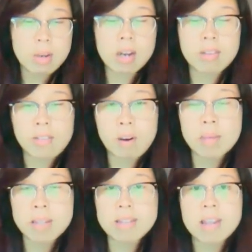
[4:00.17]
kind of
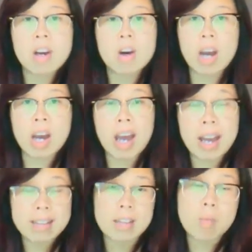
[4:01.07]
format
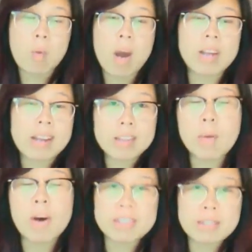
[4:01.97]
as and when as
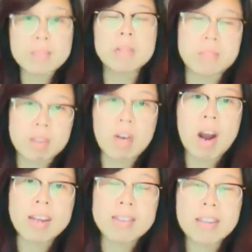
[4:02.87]
per symptoms
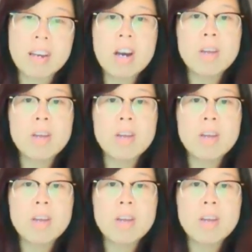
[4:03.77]
arise.